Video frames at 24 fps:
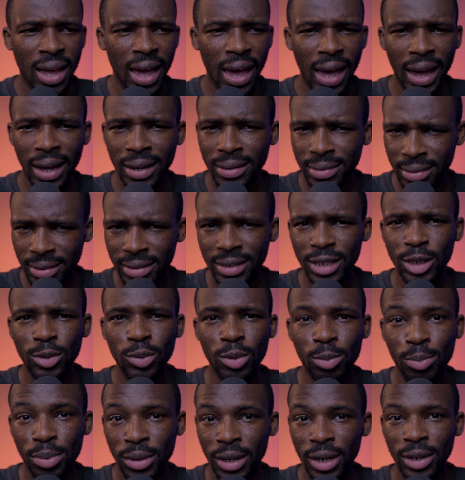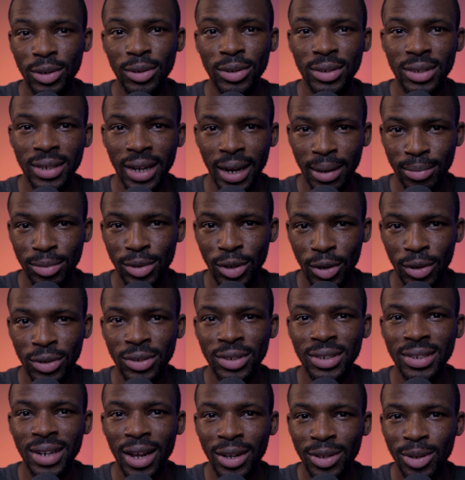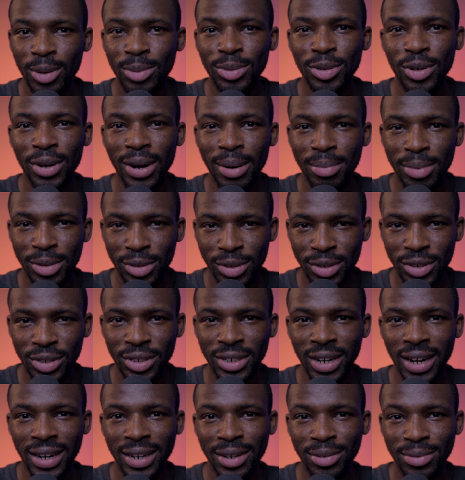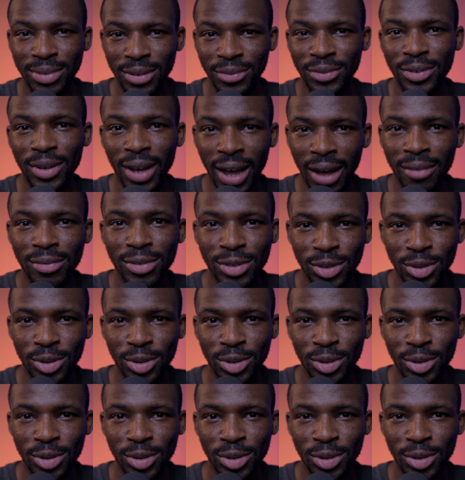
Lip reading: And this would be a good time to consider subscribing to the channel if you haven't